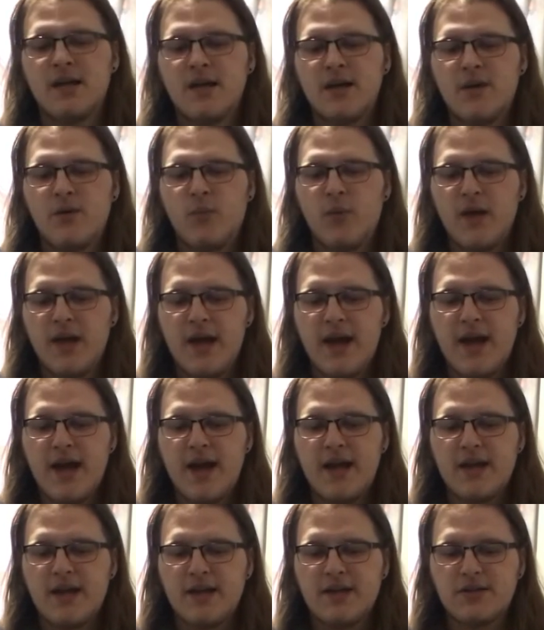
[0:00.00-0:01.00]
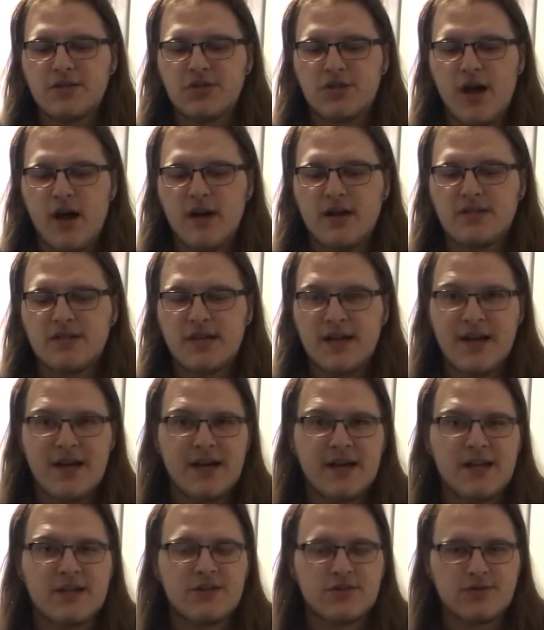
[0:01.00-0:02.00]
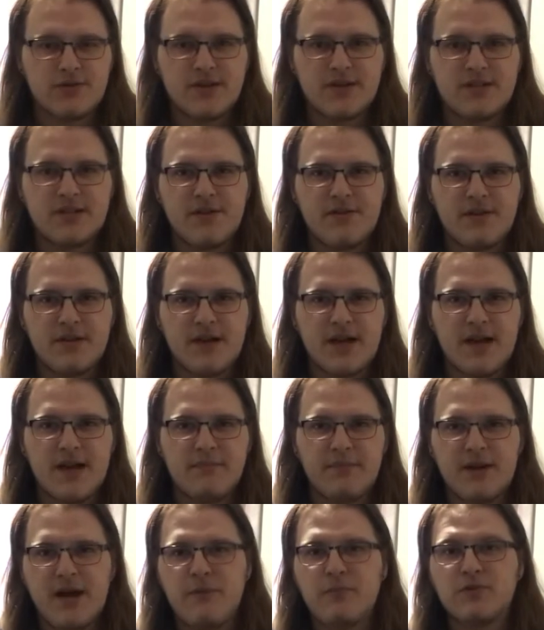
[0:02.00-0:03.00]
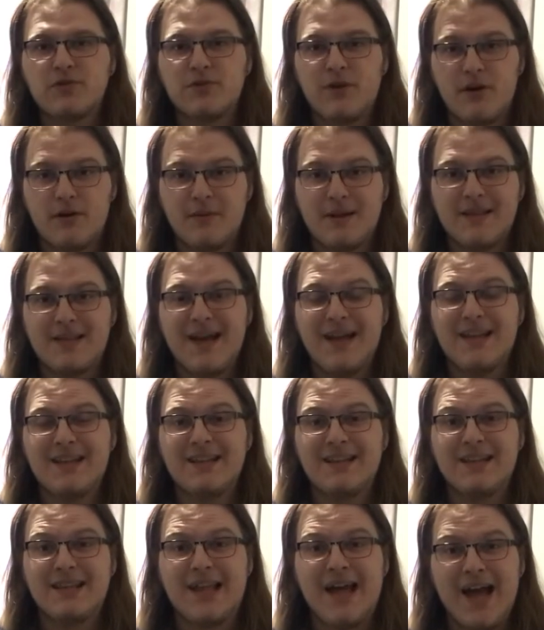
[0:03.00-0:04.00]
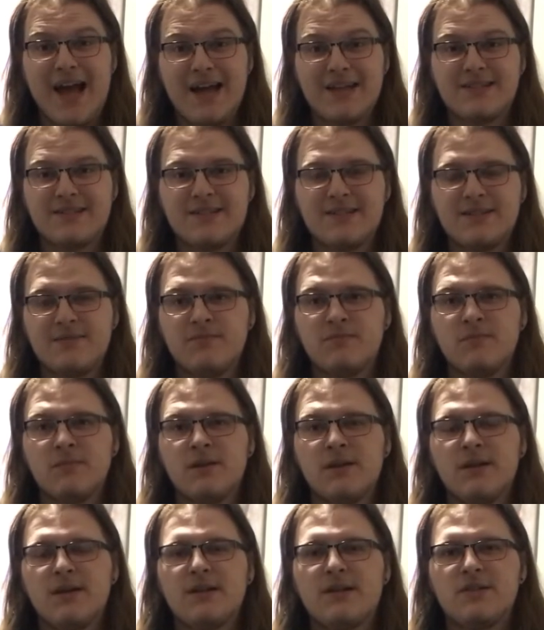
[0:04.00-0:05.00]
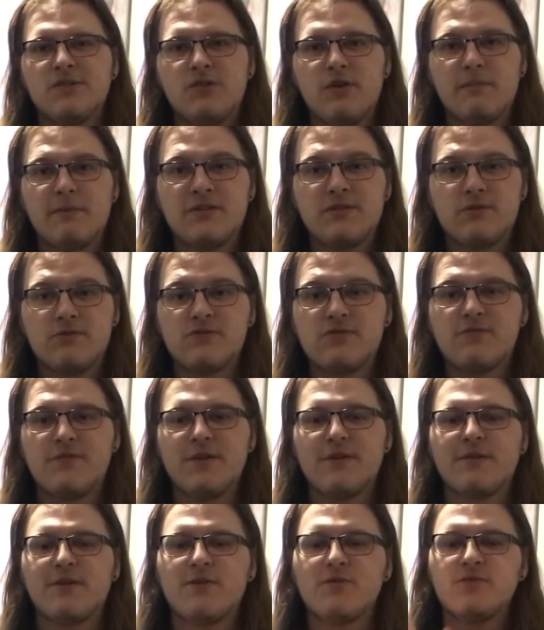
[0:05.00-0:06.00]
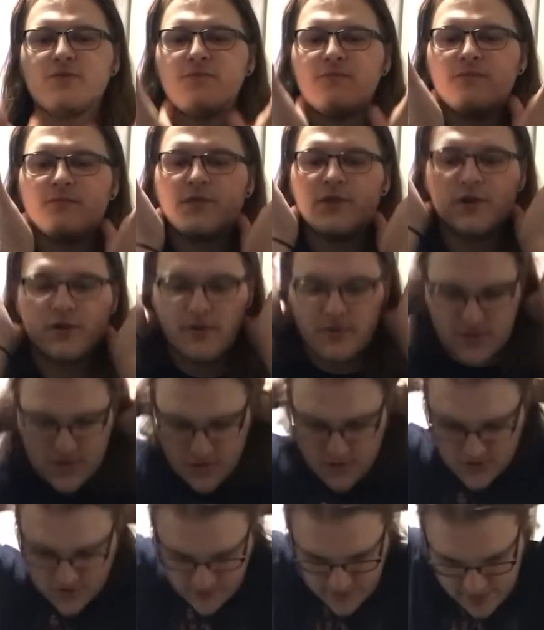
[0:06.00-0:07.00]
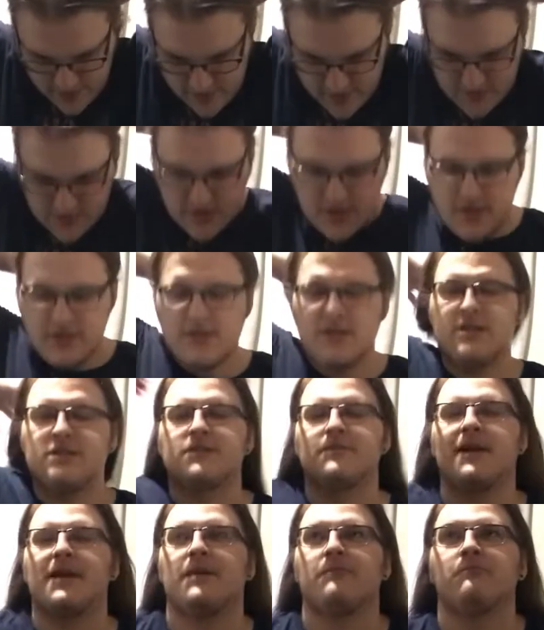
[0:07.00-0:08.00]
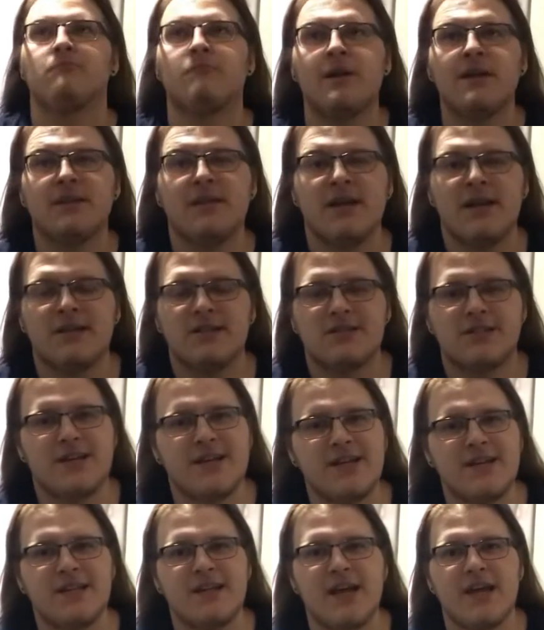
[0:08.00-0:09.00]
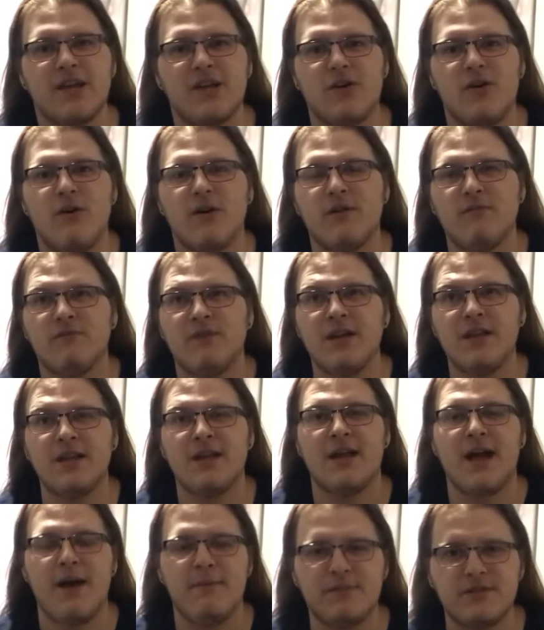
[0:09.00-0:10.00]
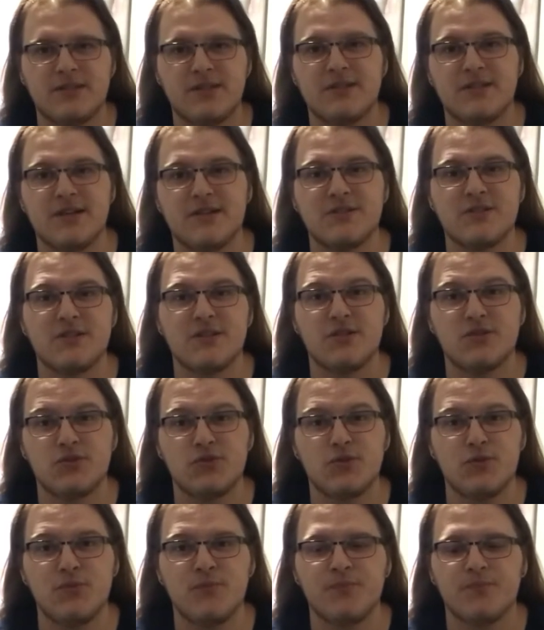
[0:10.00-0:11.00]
We had shotguns and hand cannons addressed the other day, but I will talk about that last. Let's talk about Solstice of Heroes. If you don't know what Solstice of Heroes is, it is about a month and 10-day long event that happens in Destiny 2.